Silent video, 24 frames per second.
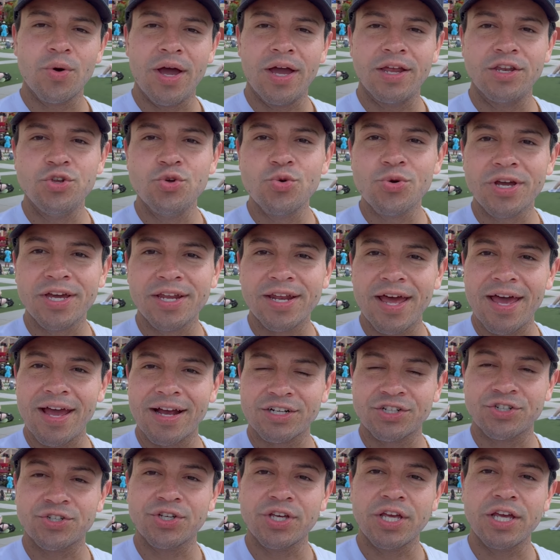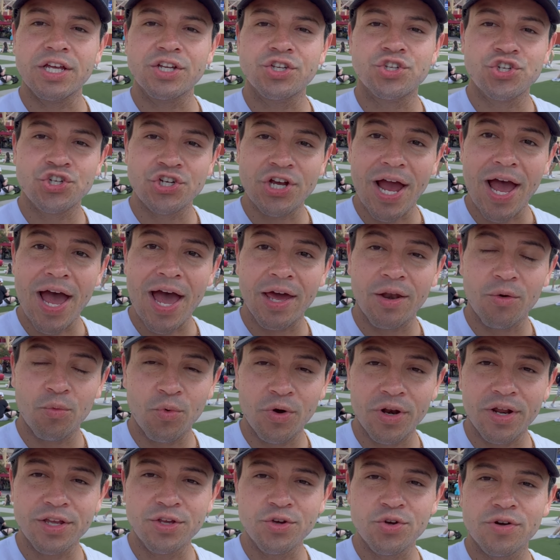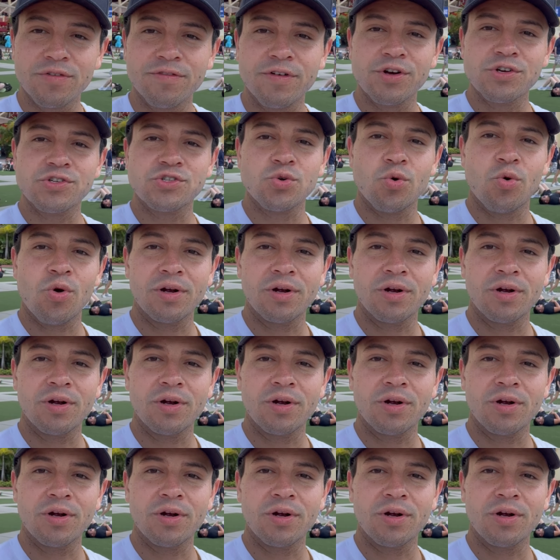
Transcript: and you can actually chat with a Universal